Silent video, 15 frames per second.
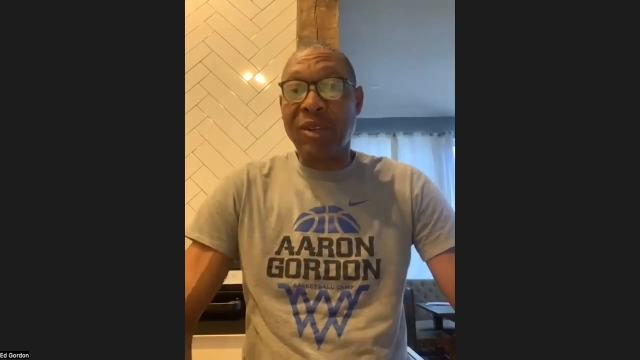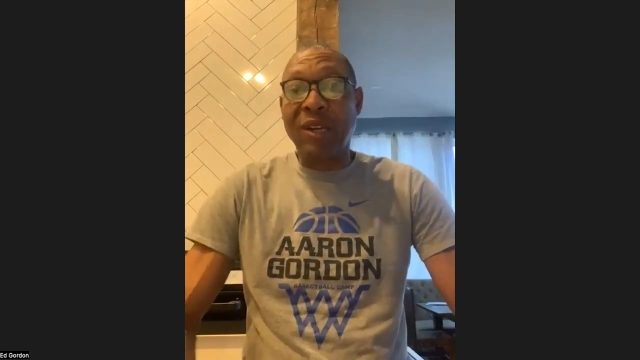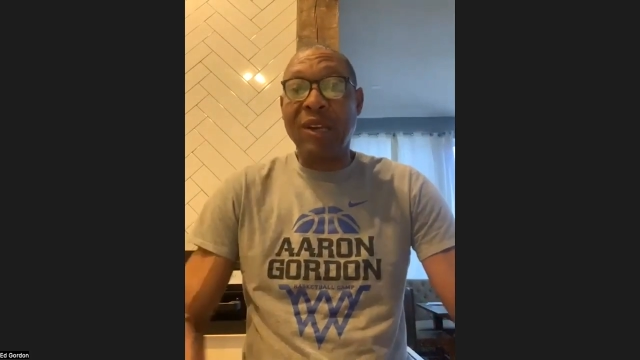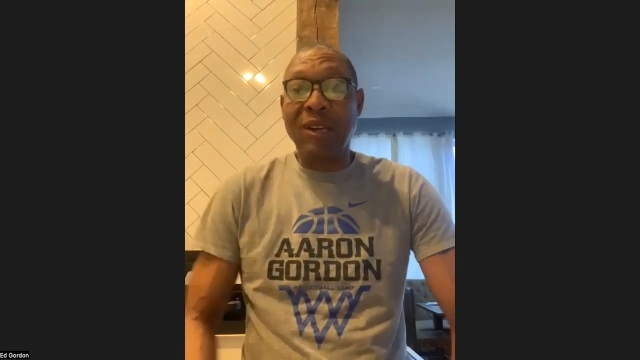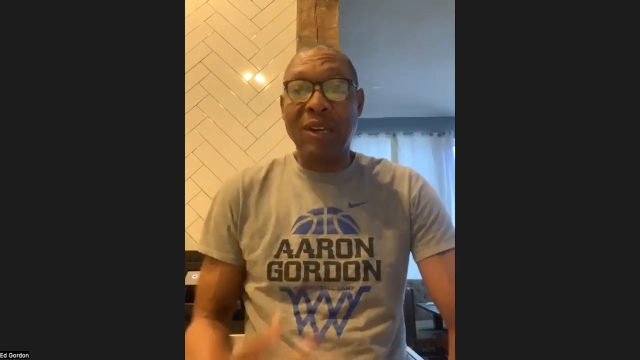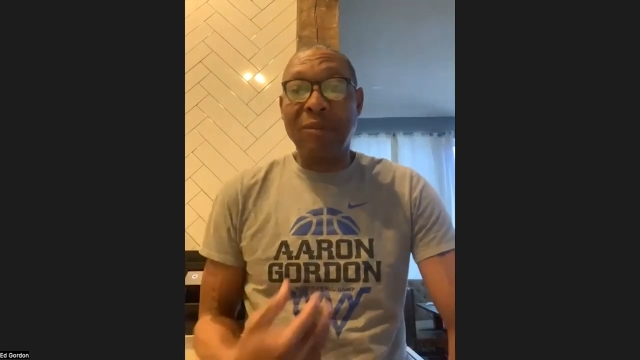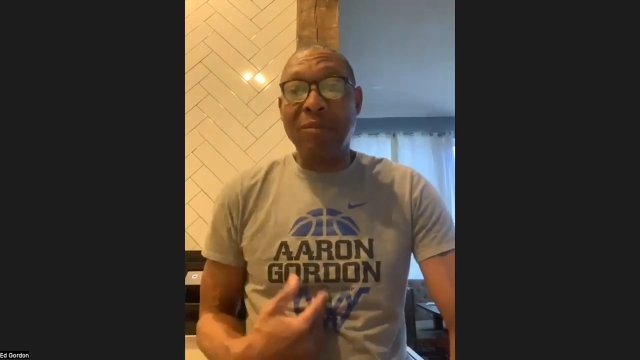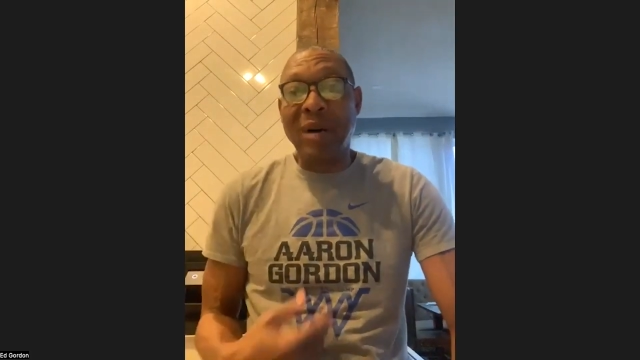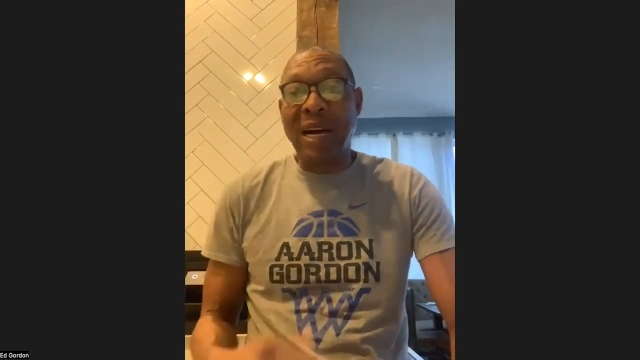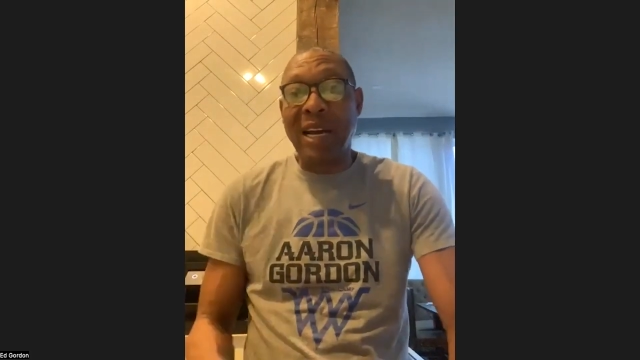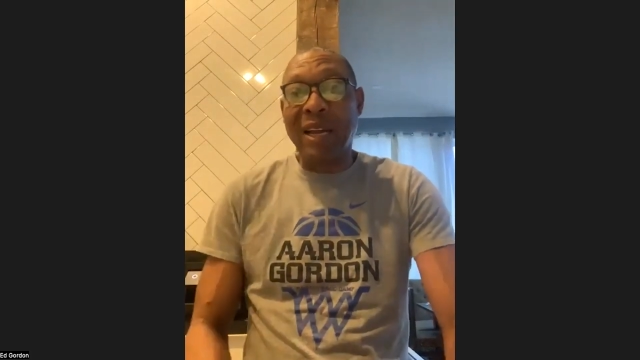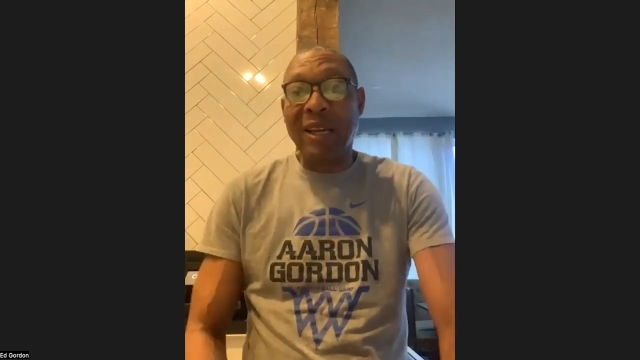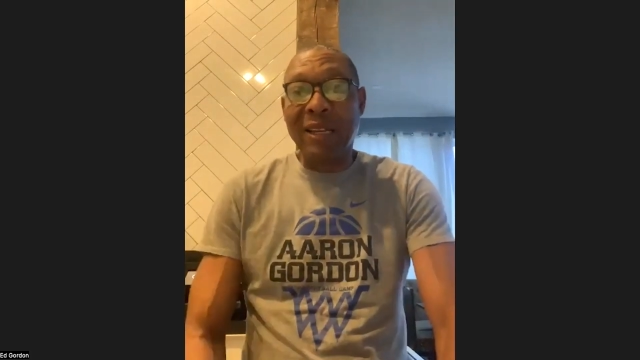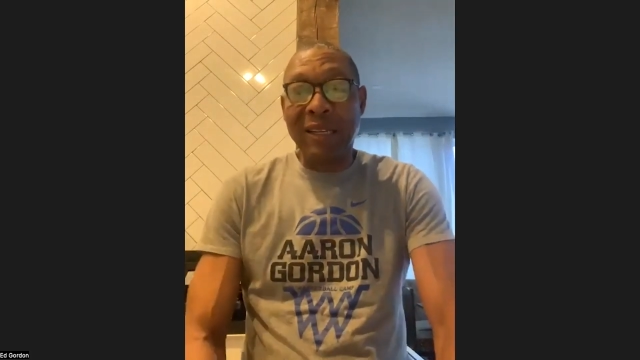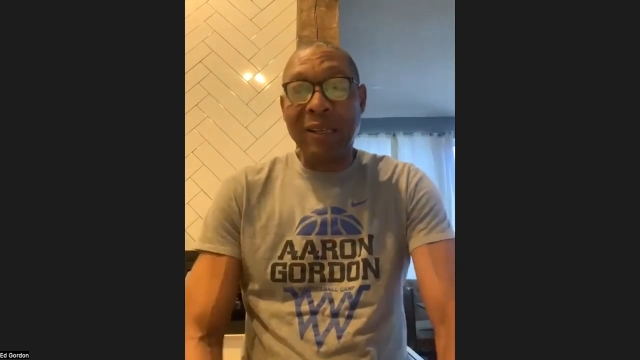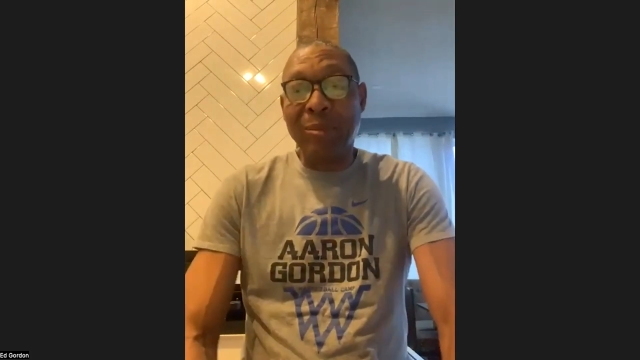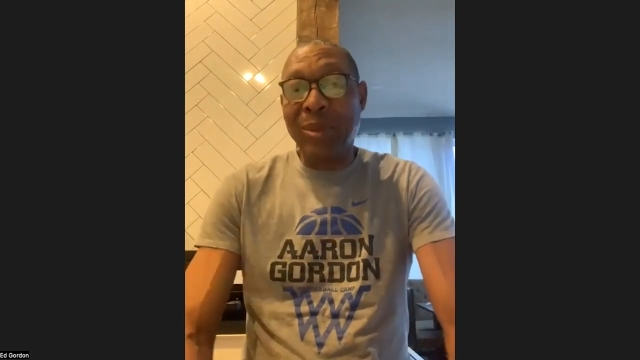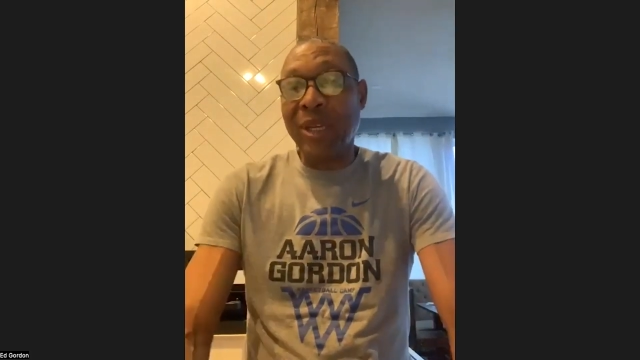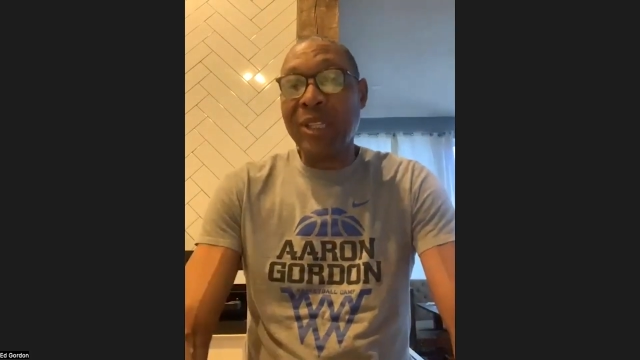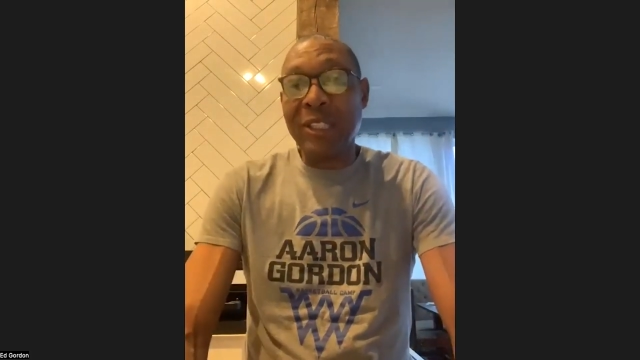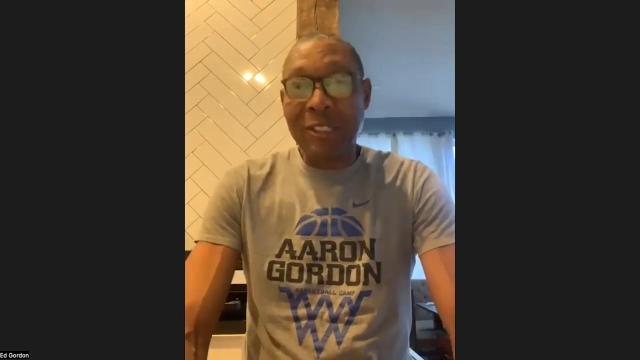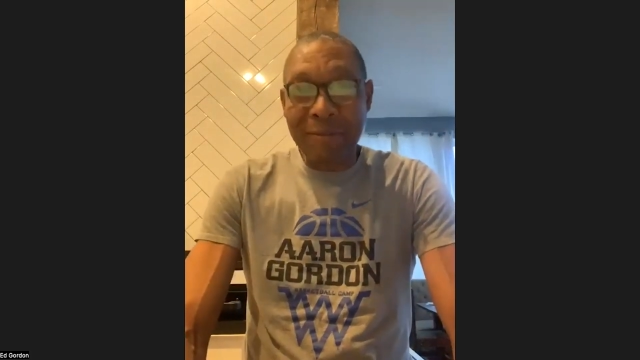in my
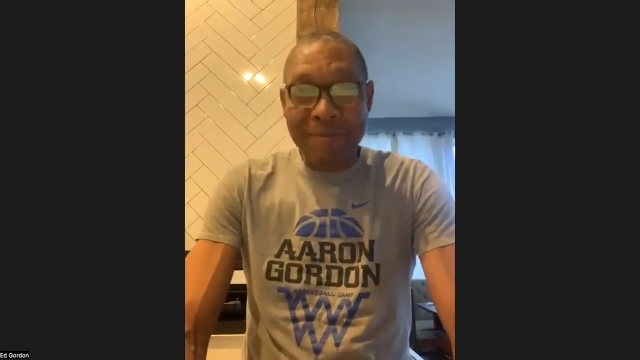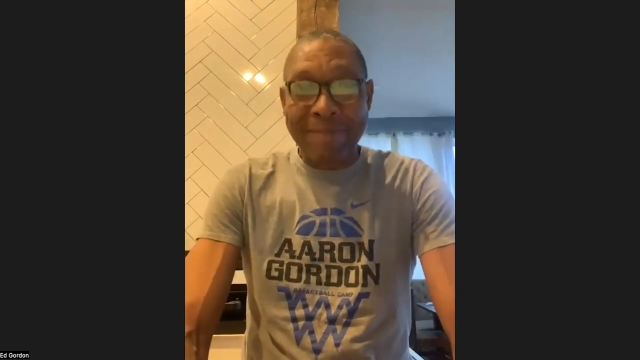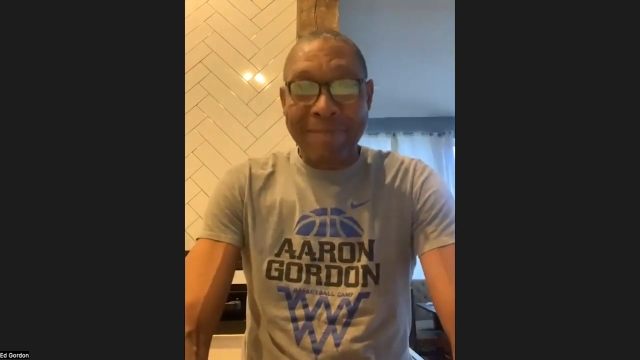opinion.